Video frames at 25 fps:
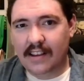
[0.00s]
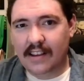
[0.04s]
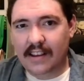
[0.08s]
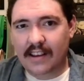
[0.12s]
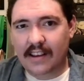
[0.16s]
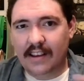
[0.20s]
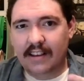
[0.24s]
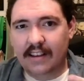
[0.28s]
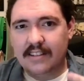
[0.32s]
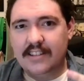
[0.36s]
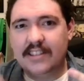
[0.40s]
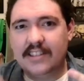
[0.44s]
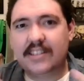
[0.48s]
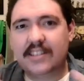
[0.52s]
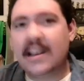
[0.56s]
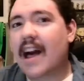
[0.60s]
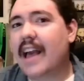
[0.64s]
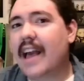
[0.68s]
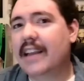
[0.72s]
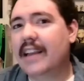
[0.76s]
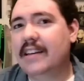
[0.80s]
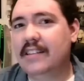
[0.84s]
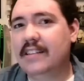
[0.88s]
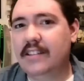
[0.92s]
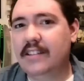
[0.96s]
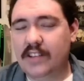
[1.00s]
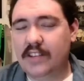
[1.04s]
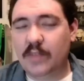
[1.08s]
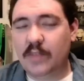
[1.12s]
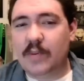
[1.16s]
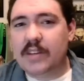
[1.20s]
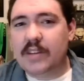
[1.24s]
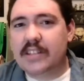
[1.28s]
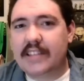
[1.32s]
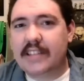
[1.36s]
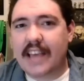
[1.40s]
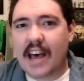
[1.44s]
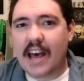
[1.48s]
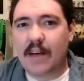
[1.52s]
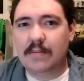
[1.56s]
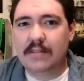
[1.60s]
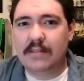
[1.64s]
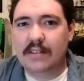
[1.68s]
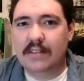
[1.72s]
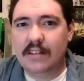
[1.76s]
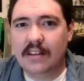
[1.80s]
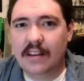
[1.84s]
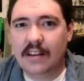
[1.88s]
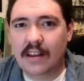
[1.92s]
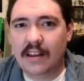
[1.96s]
desired to be
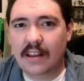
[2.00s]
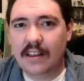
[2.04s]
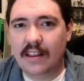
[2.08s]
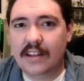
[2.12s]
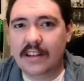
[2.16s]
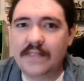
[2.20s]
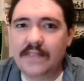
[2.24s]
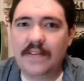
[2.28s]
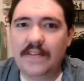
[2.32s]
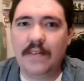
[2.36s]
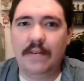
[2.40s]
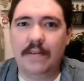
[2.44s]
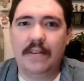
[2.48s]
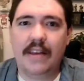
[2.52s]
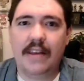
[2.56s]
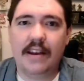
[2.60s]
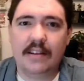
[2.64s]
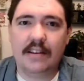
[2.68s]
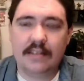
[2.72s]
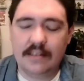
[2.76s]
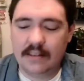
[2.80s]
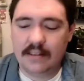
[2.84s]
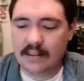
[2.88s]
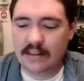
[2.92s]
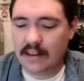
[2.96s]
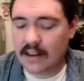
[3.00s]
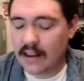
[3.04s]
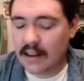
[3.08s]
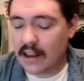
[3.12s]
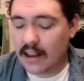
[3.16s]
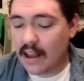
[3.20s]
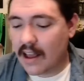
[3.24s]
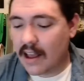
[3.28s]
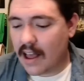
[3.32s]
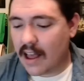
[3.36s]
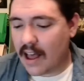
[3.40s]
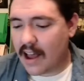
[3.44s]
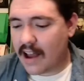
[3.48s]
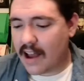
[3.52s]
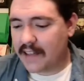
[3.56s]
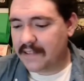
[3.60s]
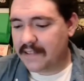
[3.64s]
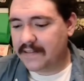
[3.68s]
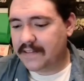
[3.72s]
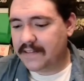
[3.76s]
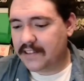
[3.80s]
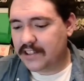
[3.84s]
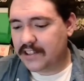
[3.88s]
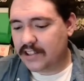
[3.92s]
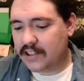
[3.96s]
scalped? There's a few things. The
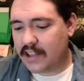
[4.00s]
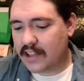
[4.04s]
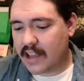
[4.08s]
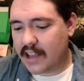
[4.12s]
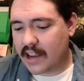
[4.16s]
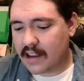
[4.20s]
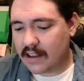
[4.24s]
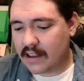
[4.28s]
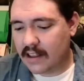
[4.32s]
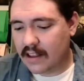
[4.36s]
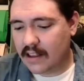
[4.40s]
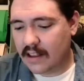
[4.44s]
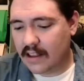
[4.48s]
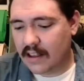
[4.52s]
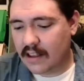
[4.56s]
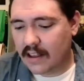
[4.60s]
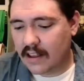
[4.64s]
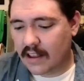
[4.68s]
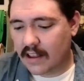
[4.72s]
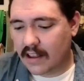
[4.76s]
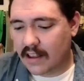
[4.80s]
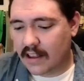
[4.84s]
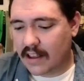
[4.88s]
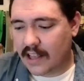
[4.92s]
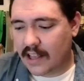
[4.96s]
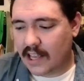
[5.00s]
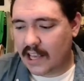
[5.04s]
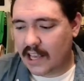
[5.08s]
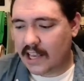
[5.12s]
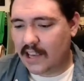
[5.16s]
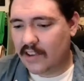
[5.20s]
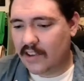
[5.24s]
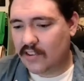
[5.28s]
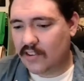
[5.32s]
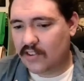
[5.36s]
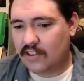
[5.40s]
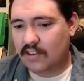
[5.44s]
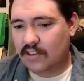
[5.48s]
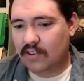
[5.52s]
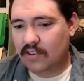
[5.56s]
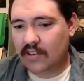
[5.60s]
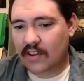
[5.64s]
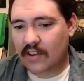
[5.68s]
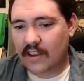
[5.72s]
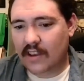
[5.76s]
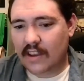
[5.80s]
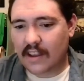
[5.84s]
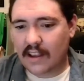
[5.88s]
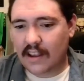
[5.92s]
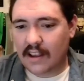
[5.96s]
first thing is,
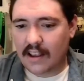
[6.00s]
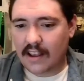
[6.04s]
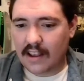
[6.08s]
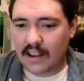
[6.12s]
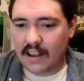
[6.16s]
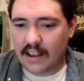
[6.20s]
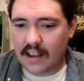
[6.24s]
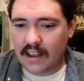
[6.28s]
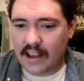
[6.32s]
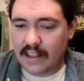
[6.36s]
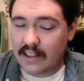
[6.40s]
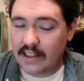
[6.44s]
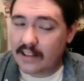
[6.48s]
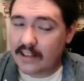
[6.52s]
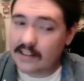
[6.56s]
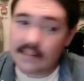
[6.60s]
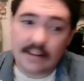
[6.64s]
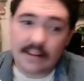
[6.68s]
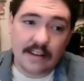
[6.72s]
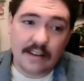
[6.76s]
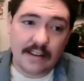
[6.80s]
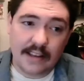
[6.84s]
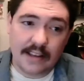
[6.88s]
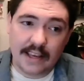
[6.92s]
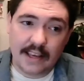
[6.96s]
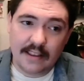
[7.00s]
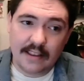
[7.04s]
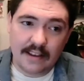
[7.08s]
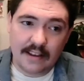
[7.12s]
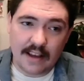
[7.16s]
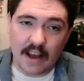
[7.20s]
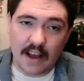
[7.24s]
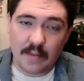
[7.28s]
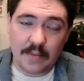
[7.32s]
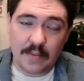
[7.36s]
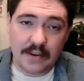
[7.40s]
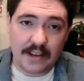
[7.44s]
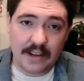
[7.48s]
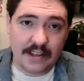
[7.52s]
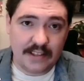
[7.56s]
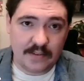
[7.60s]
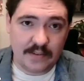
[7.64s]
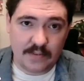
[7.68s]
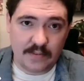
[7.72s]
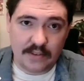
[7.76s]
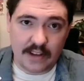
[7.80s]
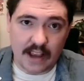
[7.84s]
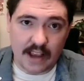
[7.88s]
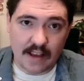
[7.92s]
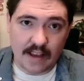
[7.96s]
and this is on the companies
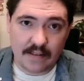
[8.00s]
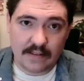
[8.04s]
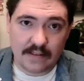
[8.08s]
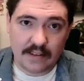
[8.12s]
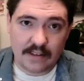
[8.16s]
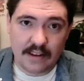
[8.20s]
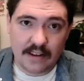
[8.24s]
themselves,